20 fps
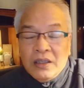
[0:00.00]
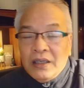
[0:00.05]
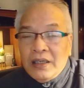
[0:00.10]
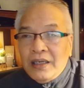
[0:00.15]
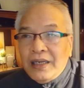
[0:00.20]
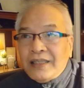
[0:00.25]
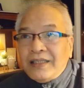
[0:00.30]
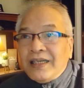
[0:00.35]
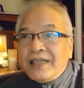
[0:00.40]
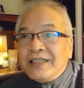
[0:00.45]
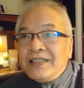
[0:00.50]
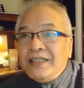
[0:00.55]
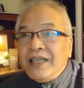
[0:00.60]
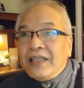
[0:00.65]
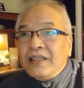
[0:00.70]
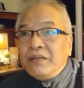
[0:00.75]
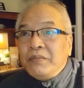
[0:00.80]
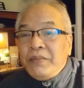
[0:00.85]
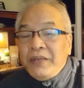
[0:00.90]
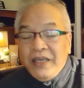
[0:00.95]
let us
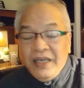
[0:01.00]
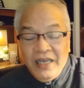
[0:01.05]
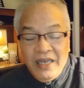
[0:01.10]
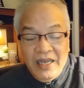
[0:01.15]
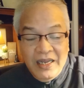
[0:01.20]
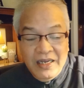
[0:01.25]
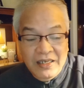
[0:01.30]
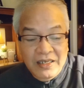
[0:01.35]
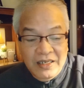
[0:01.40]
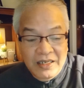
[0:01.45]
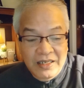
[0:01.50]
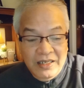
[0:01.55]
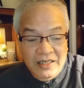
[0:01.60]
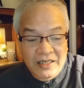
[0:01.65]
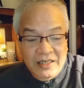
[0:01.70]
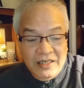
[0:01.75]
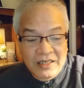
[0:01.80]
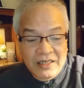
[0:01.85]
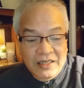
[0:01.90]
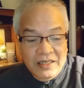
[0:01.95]
not be angry
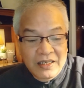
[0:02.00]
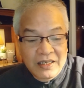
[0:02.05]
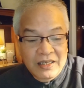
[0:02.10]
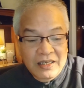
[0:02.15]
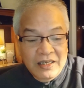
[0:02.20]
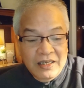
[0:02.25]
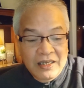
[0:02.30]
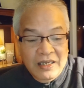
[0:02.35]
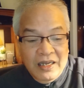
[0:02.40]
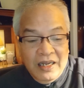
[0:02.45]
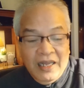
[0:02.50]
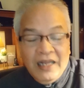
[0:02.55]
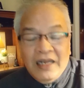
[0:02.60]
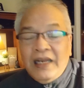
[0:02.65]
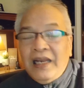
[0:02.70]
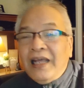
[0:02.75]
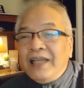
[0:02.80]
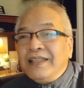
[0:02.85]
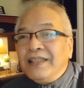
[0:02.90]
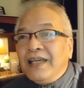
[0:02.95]

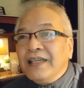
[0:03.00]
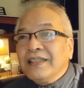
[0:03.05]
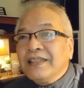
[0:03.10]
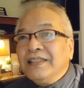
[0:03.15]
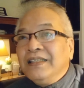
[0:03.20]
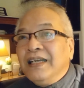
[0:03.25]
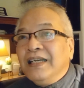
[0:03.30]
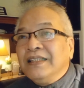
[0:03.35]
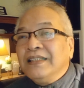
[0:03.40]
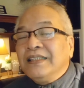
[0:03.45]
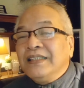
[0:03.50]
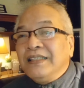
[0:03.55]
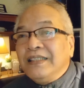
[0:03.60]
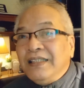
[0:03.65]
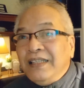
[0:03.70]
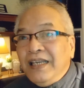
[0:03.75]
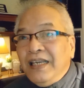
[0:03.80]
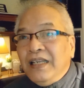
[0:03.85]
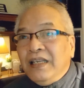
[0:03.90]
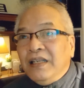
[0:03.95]
and let us not
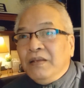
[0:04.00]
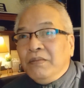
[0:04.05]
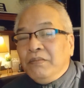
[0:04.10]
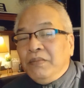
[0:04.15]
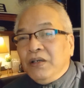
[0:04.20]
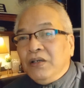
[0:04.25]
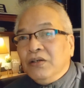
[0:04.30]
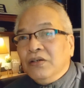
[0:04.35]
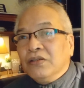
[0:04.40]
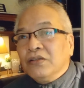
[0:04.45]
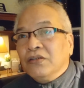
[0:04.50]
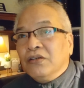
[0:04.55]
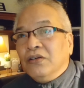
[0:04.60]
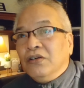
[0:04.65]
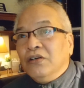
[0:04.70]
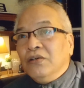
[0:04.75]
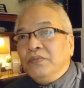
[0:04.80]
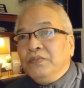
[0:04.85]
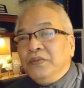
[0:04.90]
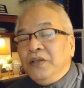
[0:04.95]
sin because
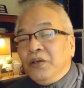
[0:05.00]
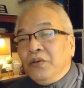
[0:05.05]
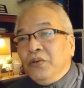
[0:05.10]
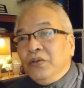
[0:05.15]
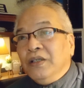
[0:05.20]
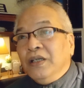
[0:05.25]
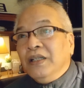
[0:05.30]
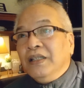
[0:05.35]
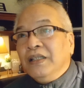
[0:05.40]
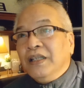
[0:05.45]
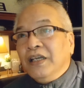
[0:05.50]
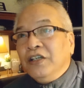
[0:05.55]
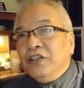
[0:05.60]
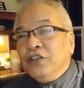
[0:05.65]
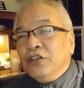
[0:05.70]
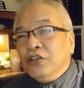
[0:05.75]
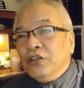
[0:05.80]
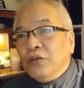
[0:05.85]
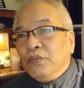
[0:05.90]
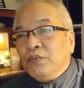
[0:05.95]
of the good
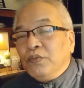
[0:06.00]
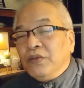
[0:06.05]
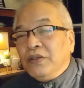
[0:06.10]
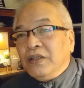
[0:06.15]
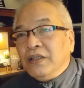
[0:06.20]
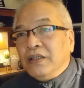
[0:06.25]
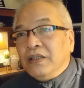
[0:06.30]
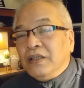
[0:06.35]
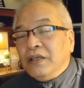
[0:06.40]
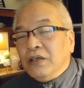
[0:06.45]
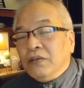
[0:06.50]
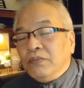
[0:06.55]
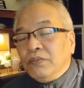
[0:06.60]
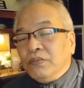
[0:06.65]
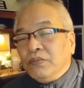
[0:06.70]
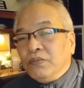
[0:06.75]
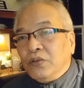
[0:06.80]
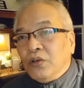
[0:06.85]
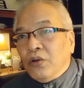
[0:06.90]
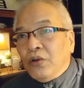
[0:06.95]
intention
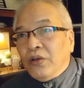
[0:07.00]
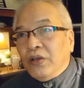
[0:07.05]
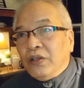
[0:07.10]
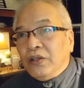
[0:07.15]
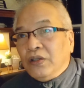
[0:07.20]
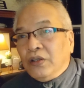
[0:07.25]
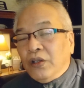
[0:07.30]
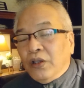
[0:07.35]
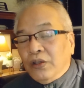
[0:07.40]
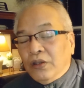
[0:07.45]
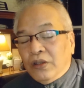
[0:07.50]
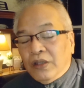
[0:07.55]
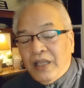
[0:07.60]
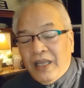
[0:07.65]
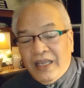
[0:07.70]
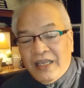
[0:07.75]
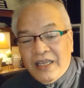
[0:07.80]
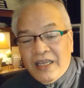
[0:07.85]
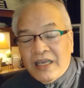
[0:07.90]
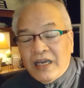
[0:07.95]
of
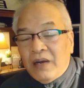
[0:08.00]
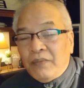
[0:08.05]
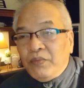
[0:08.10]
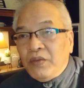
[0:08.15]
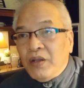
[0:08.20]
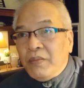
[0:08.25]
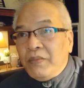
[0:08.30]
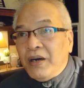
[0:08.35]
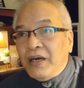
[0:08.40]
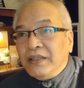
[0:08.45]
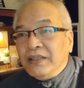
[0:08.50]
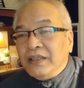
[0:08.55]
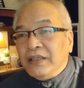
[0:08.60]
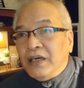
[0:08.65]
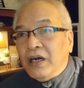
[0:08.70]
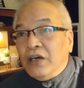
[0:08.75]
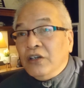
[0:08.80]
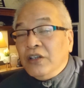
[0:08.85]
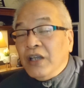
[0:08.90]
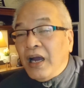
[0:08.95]
taking up the matter
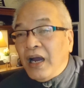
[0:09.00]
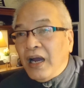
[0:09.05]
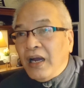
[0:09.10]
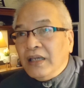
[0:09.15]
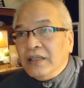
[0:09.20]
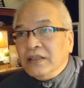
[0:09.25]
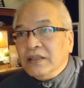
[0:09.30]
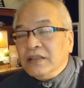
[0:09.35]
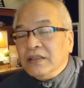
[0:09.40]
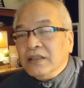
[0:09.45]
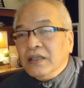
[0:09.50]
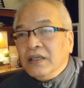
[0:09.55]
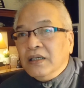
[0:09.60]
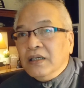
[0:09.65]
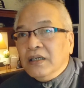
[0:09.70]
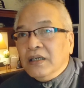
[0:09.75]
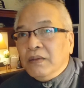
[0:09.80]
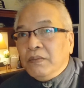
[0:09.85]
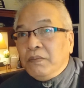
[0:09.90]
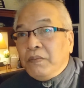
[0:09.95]
on hands
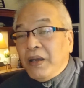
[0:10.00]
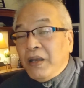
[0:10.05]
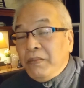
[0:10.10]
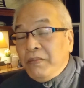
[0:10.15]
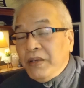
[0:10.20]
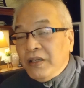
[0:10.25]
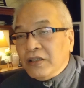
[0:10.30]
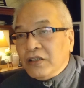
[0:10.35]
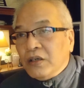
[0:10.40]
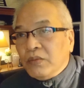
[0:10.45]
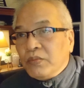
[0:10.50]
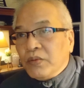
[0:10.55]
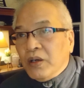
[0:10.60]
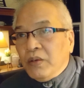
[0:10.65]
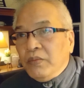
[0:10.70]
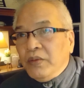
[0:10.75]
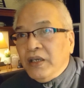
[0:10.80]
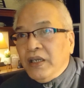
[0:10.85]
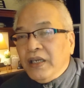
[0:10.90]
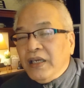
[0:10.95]
by means of
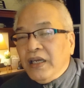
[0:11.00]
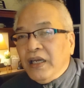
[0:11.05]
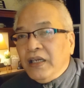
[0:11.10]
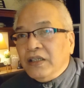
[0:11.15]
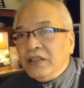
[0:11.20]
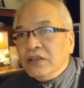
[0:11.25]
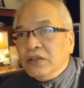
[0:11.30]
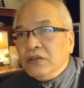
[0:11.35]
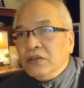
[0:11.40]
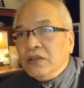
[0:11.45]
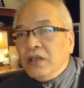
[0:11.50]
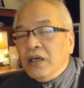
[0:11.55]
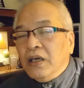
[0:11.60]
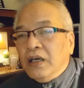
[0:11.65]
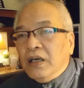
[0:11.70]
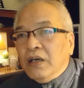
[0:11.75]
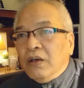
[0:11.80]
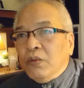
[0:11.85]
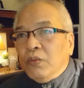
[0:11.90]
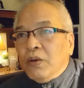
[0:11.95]
communication.
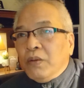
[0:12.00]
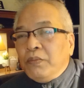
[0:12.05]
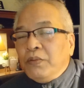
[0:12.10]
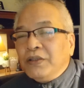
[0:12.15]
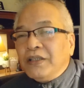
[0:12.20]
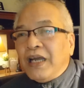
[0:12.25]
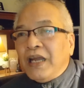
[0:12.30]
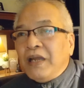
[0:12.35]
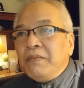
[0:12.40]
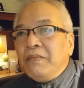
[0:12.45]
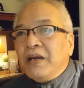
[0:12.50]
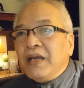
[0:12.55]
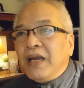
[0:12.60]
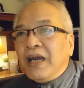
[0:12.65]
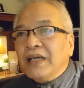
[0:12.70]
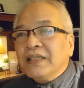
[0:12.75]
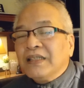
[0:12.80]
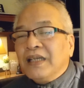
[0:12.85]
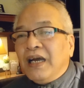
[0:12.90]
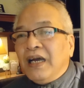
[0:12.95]
Huwag po tayong
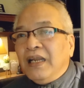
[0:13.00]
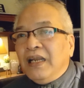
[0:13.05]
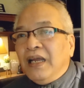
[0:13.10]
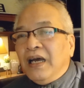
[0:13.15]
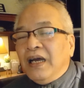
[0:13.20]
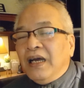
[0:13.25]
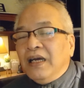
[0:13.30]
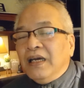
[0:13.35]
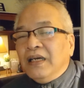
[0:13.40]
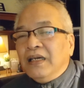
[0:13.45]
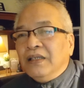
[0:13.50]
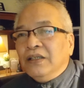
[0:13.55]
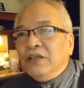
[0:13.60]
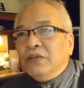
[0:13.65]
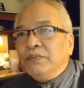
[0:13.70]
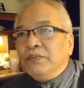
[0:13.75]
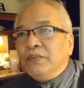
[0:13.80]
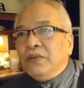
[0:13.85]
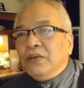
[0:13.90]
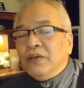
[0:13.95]
magkasala, no
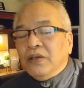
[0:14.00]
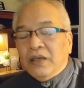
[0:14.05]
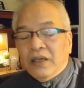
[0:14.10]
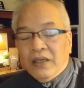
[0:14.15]
po.